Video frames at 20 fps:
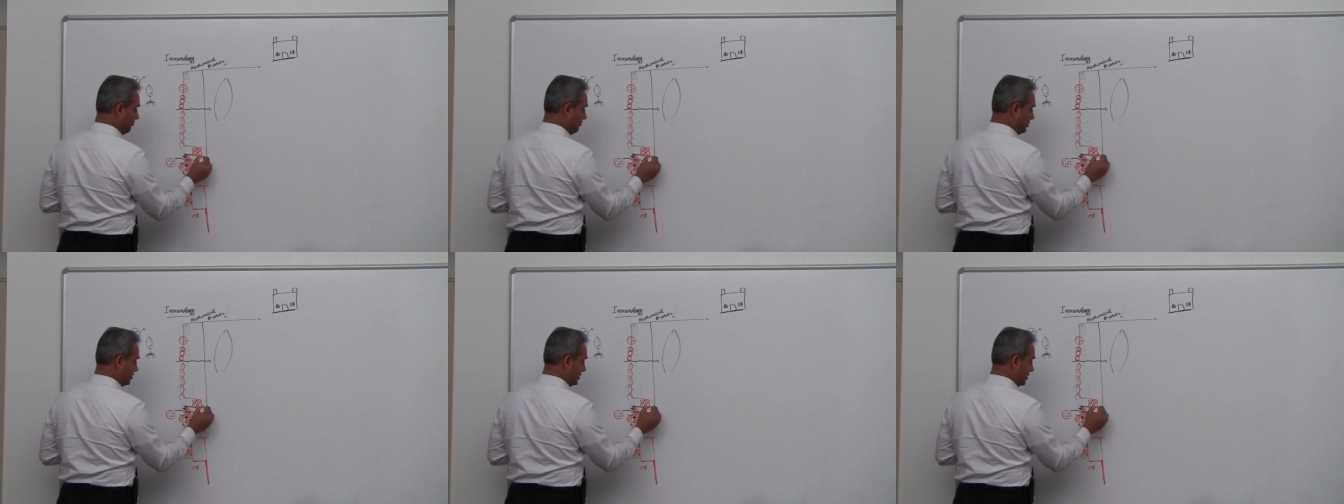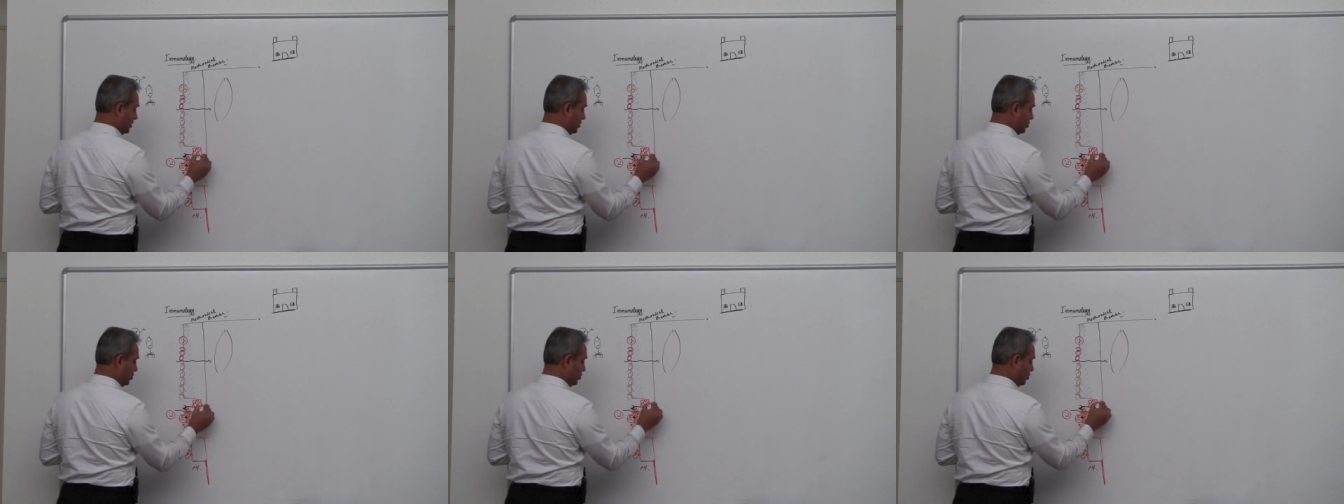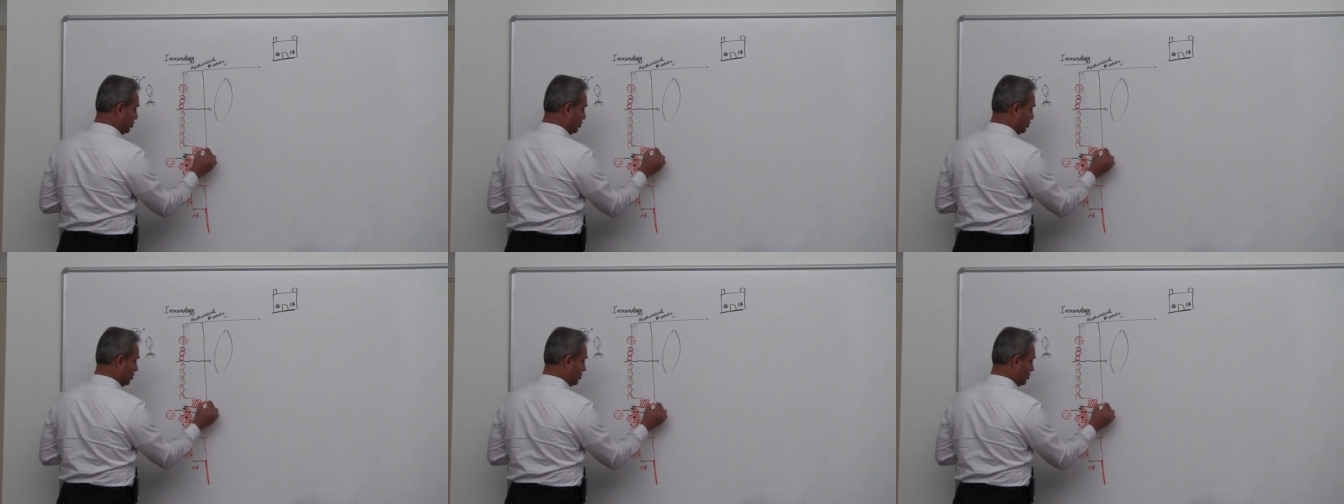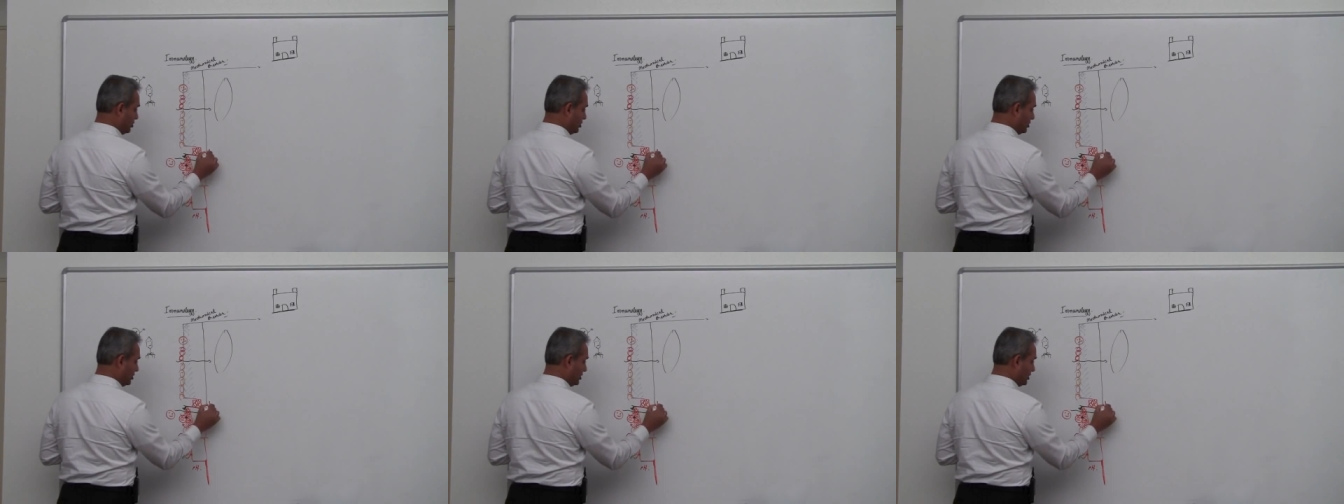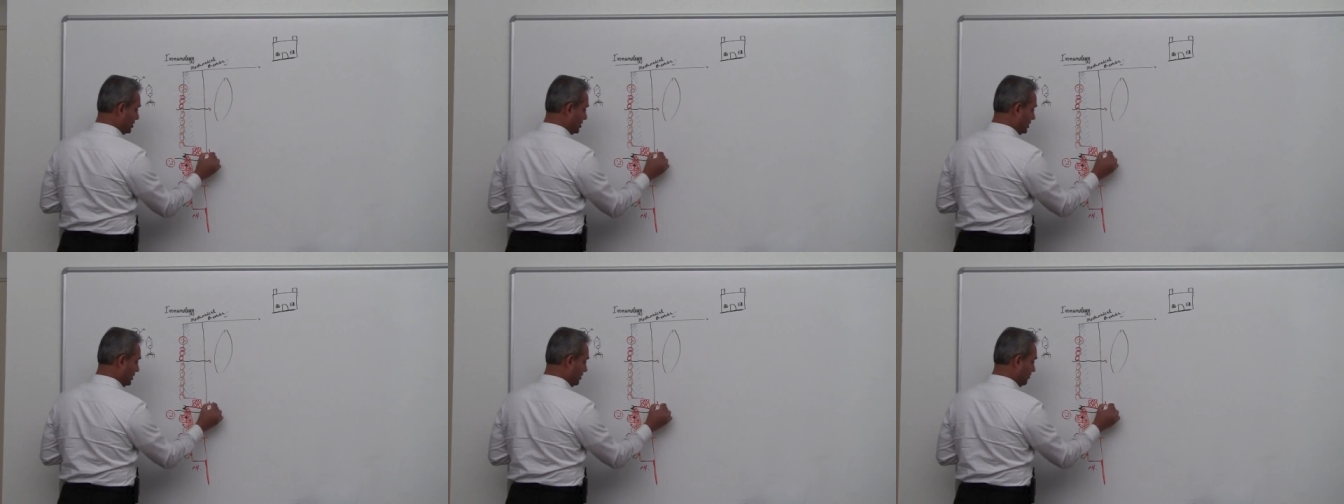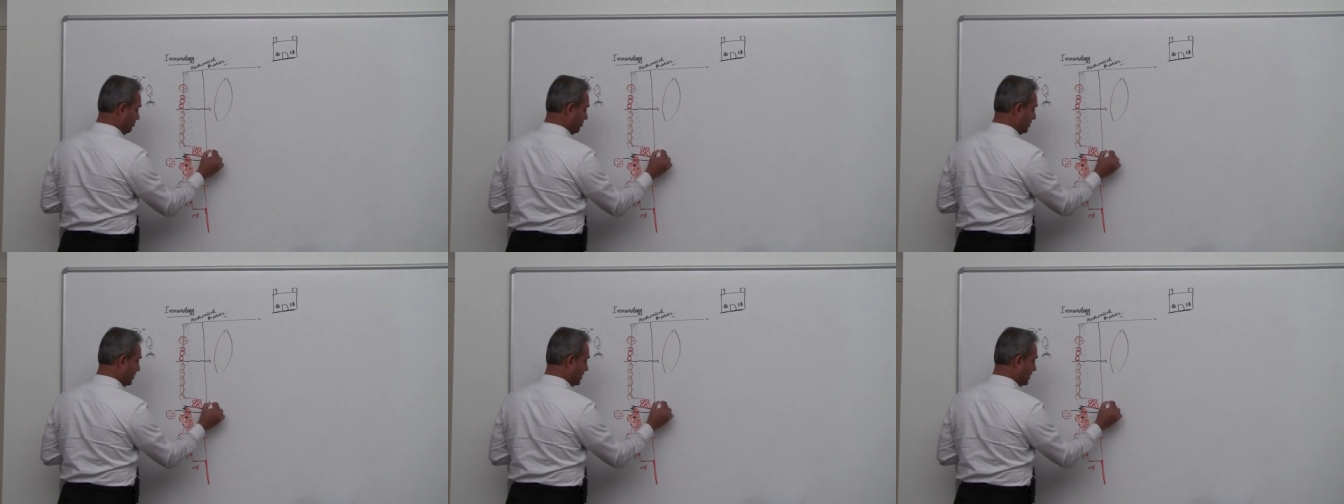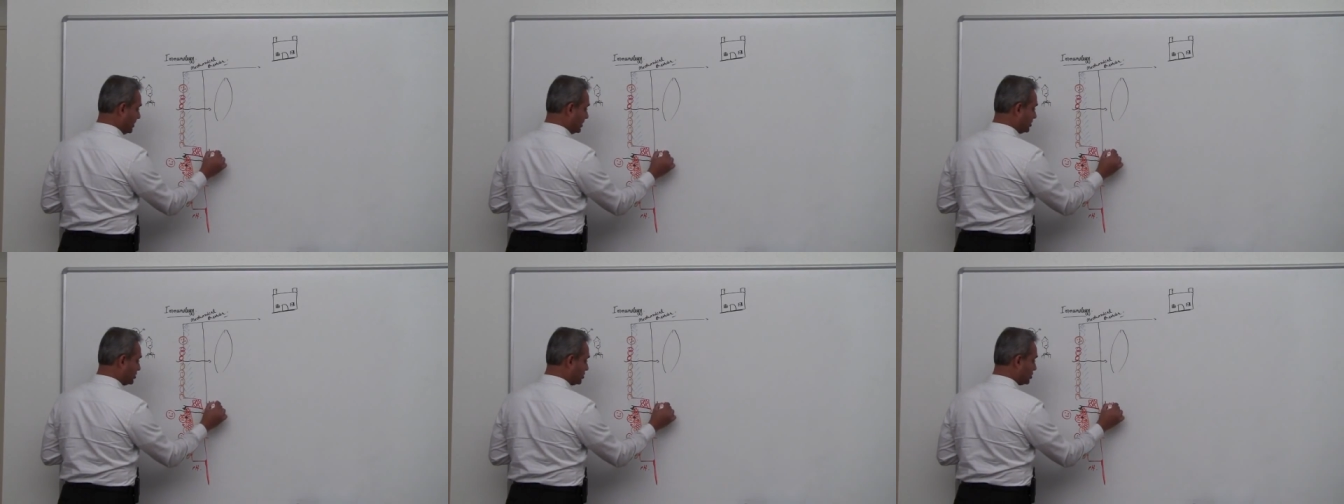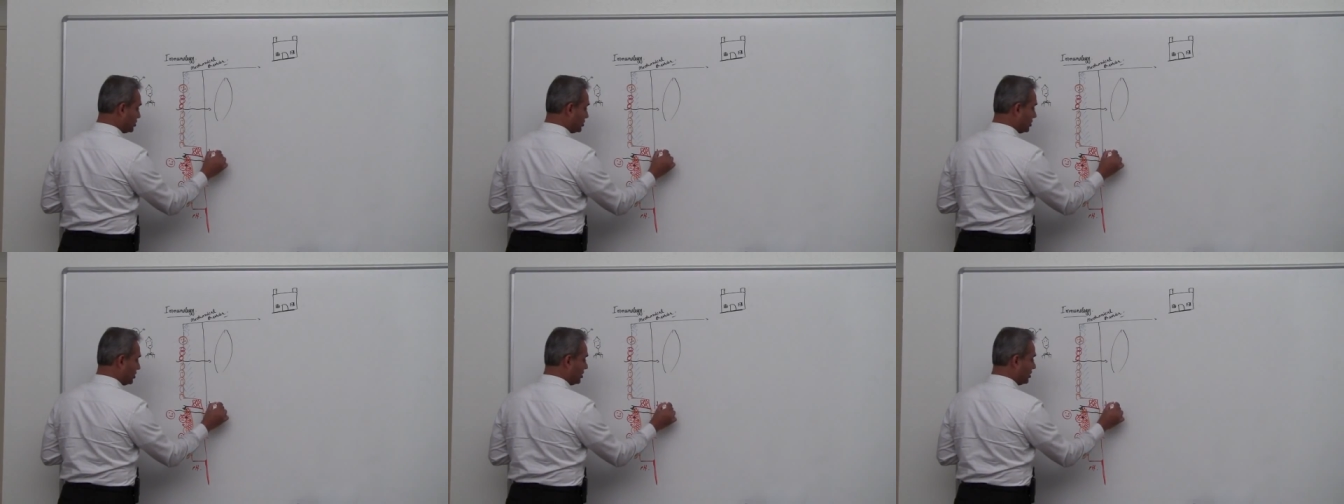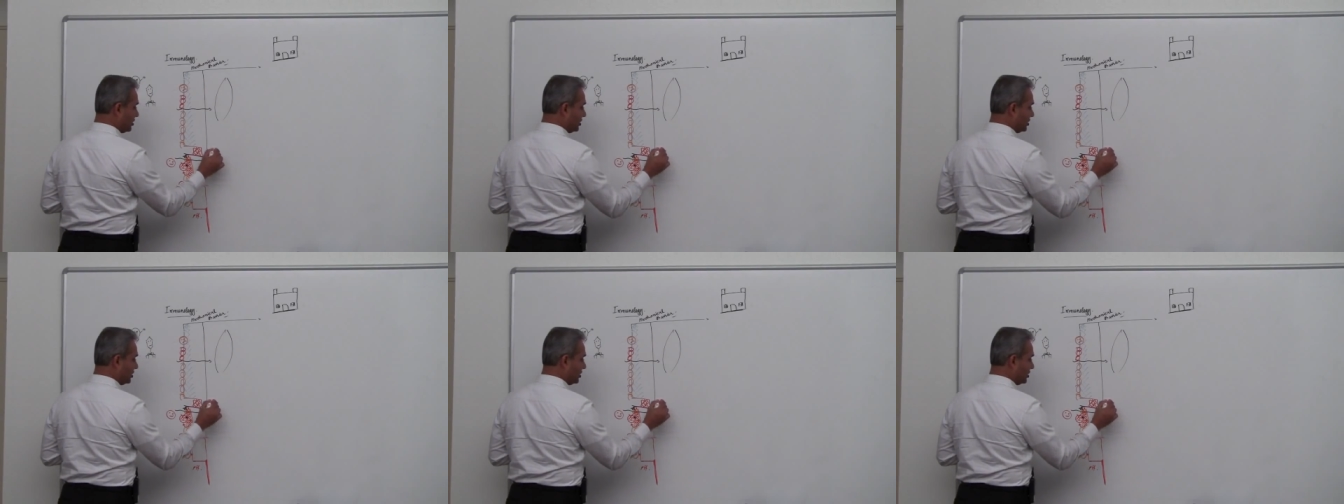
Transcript: which are low in pH.